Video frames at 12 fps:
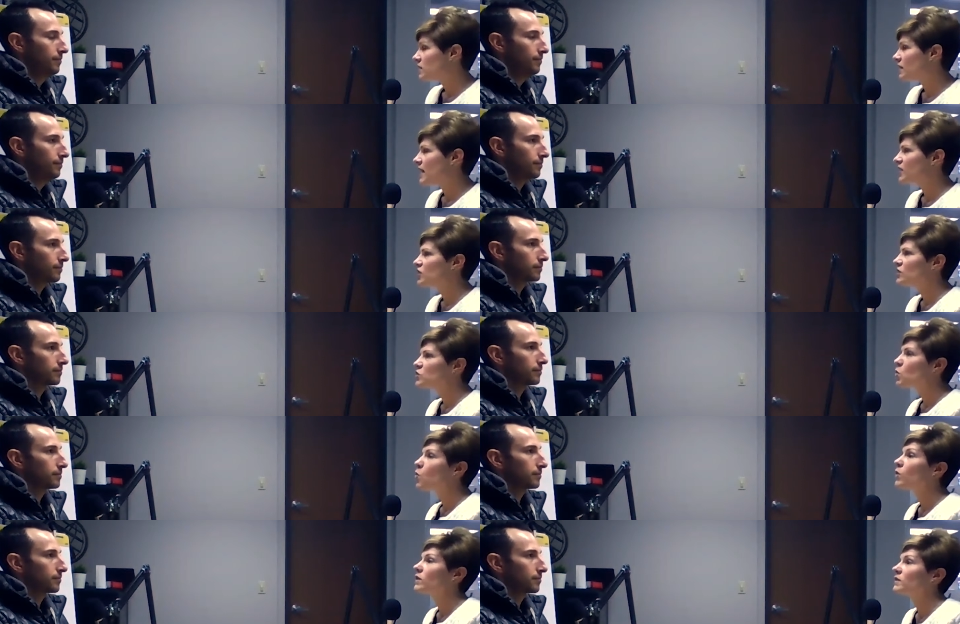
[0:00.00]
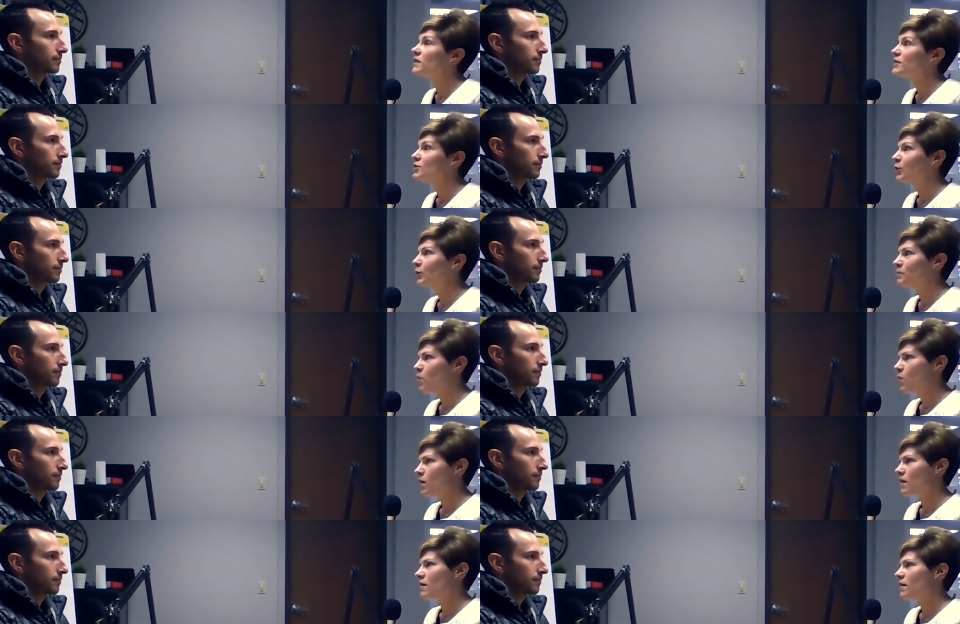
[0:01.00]
Speaker 1: connections or at least learn
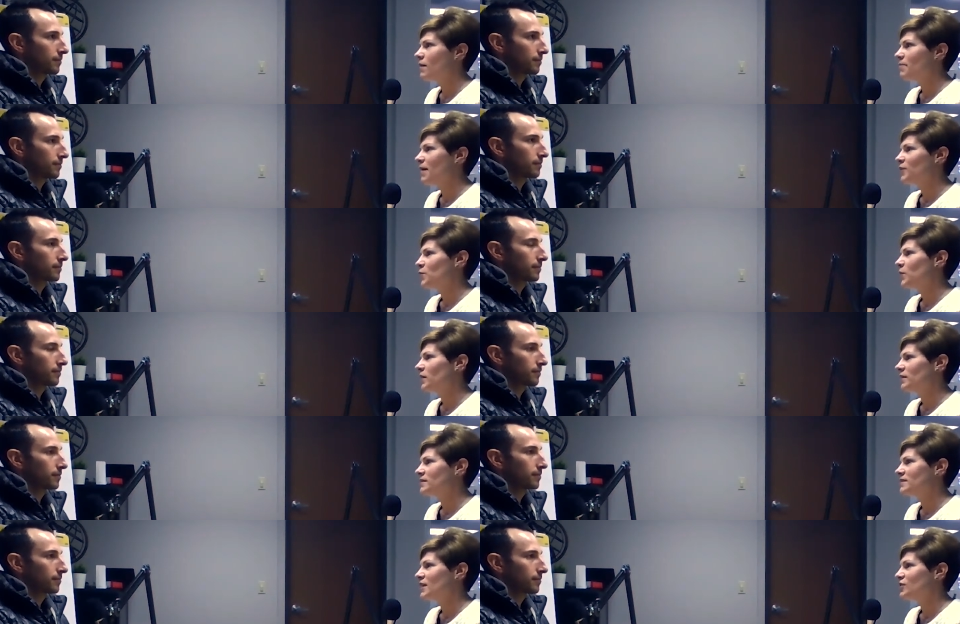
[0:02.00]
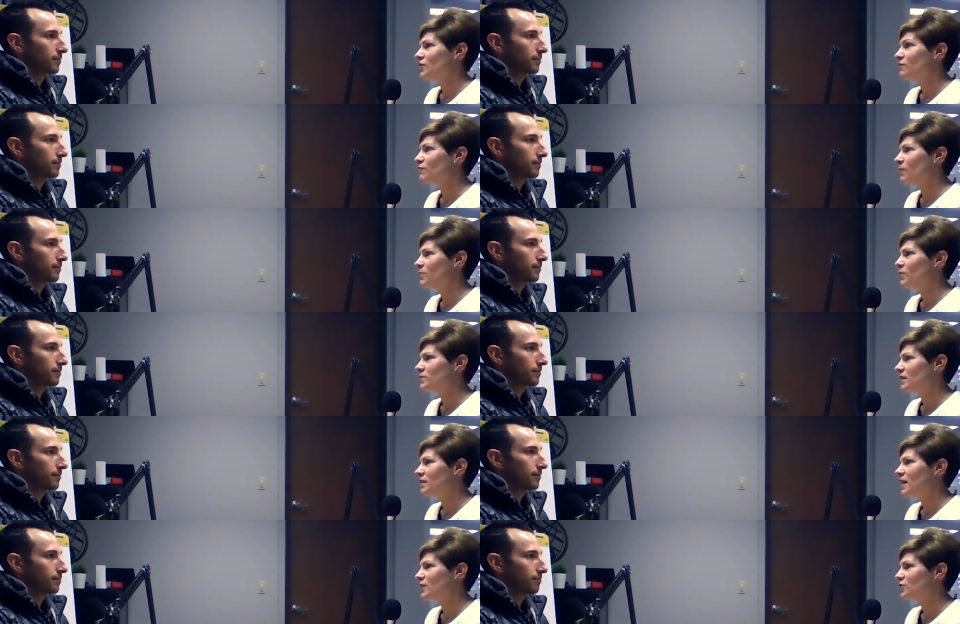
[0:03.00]
more about the organization from those
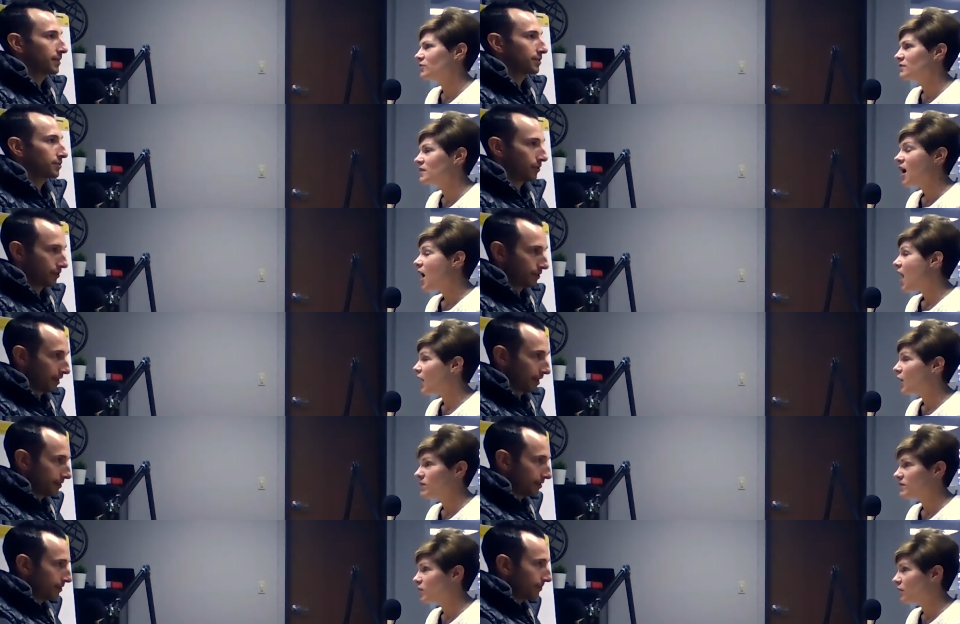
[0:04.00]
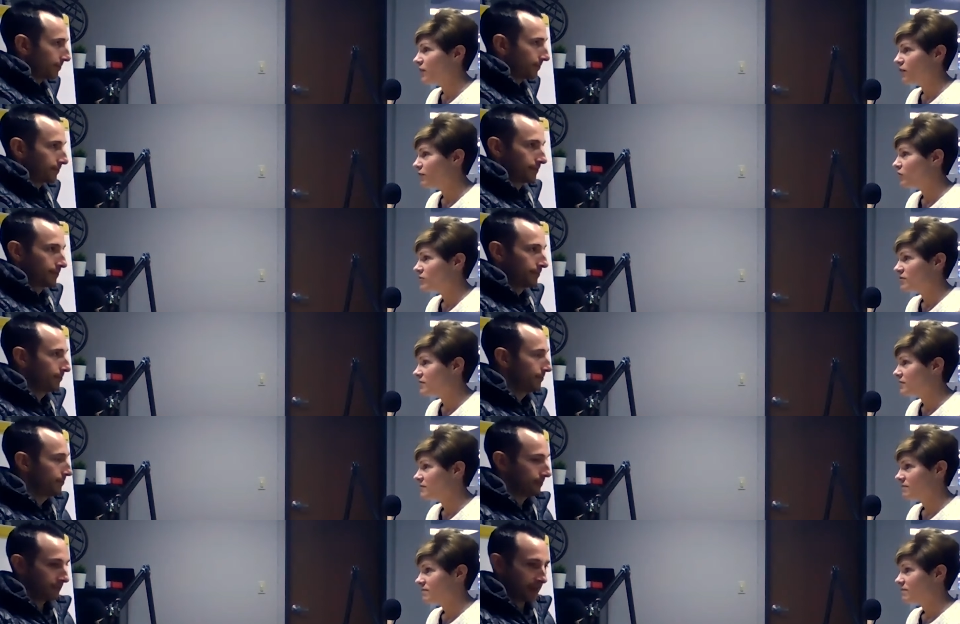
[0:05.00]
connections. I would start there
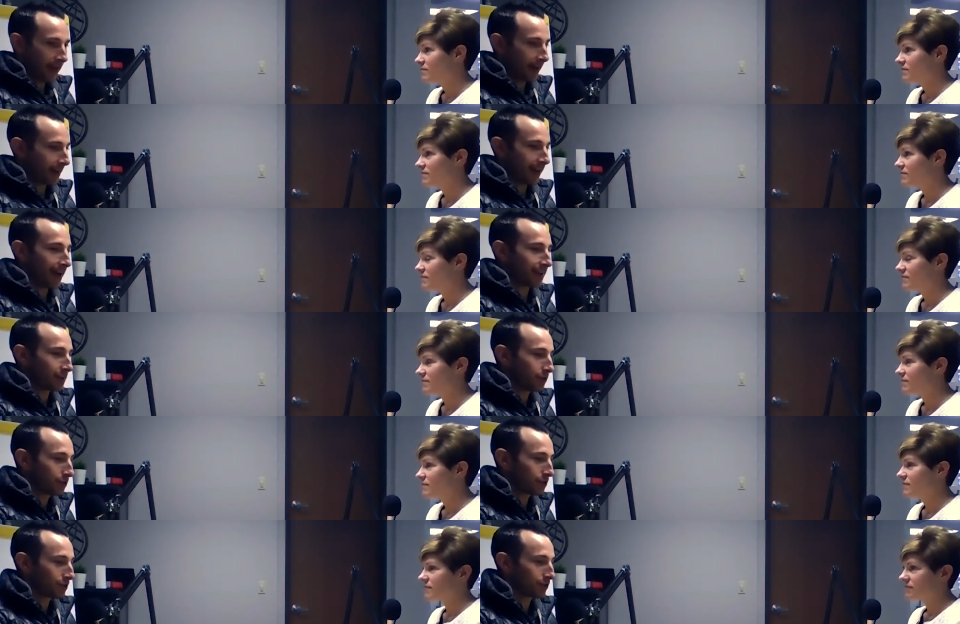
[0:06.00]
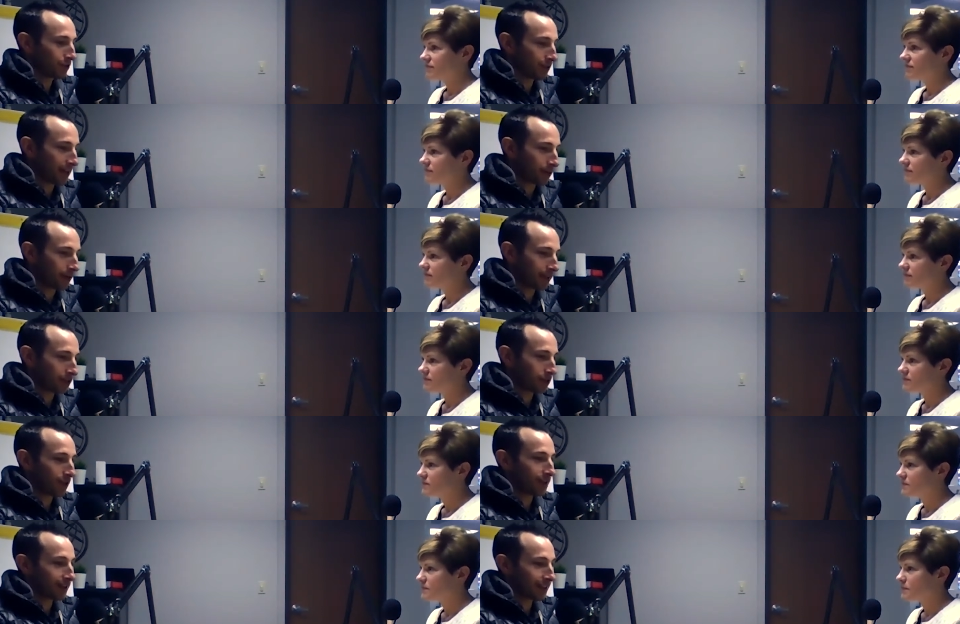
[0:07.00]
first.
Speaker 2: Yeah, and I used to, like when I
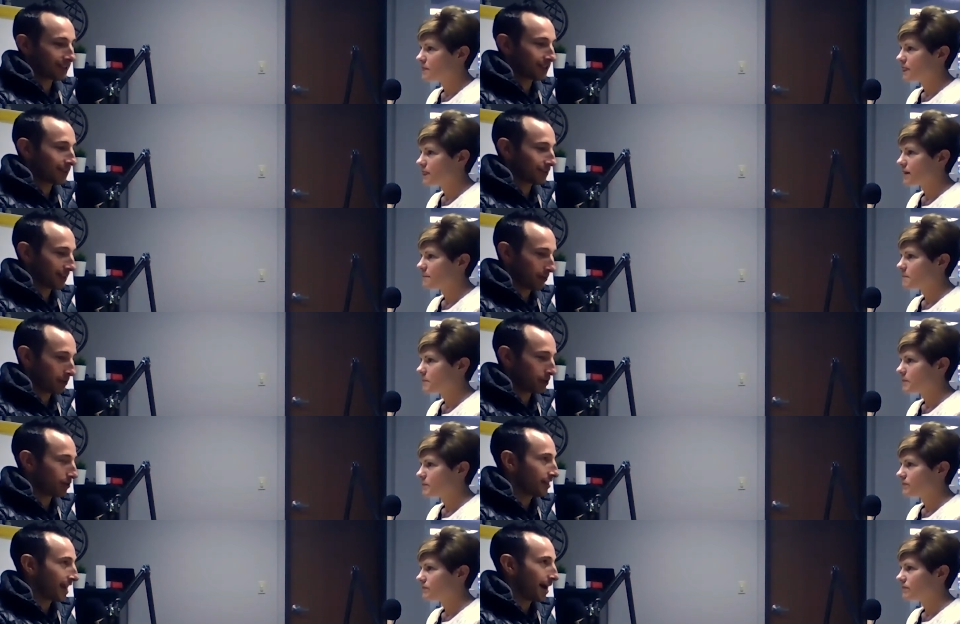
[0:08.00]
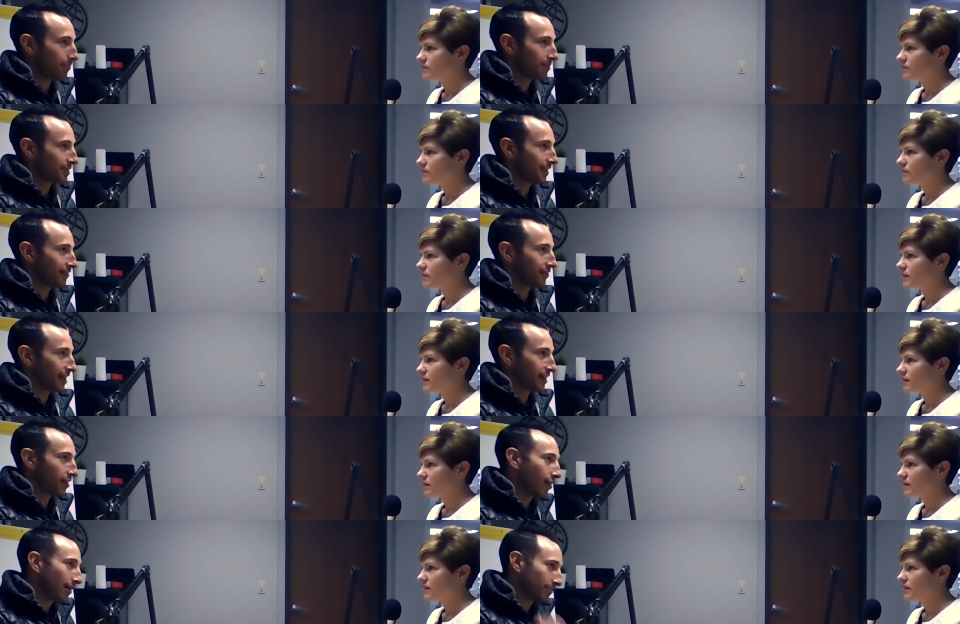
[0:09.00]
started in sales, I would do the opposite of like,
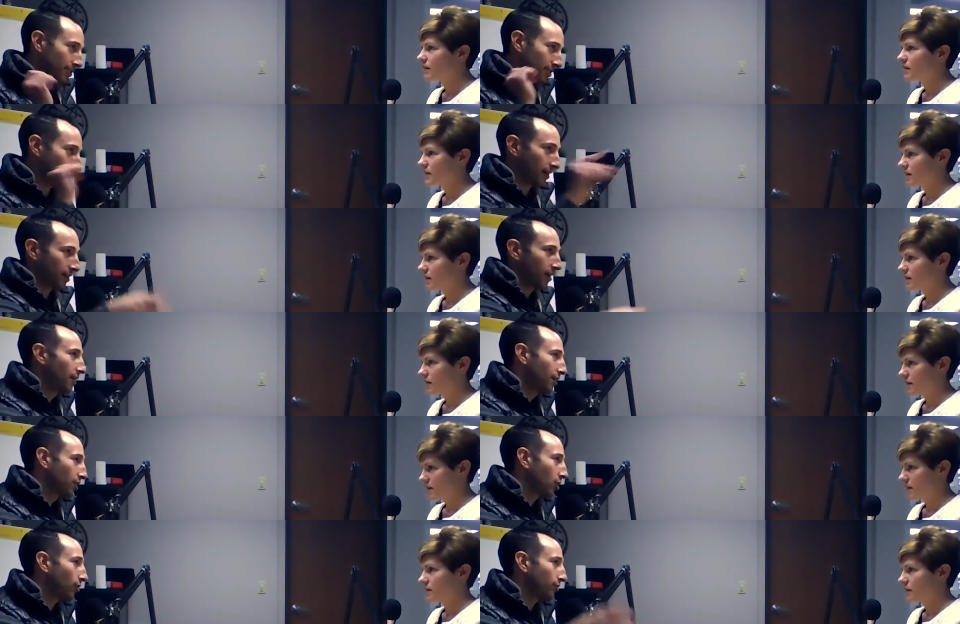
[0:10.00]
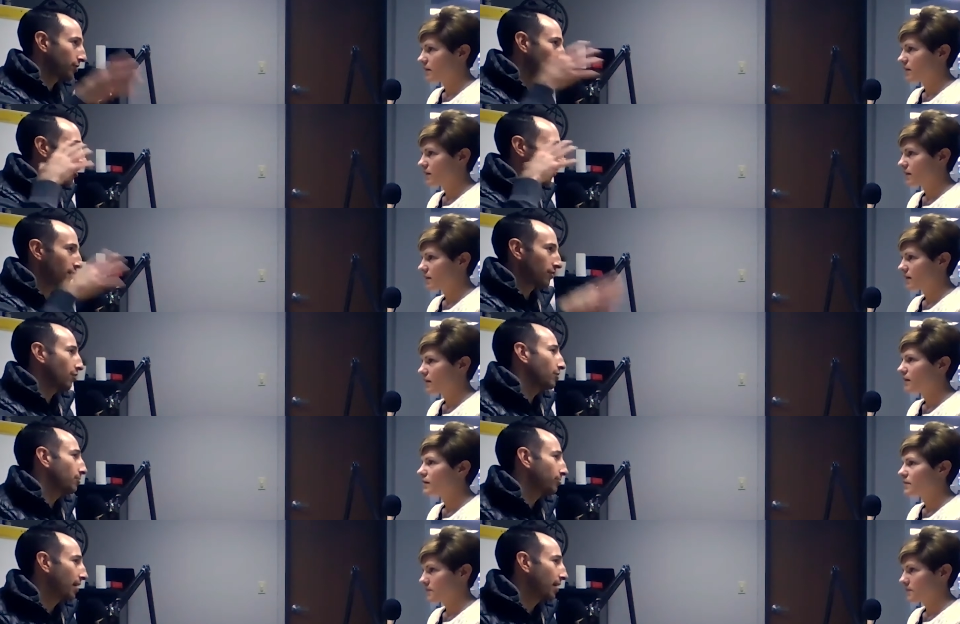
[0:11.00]
oh, I'm just going to cold call, cold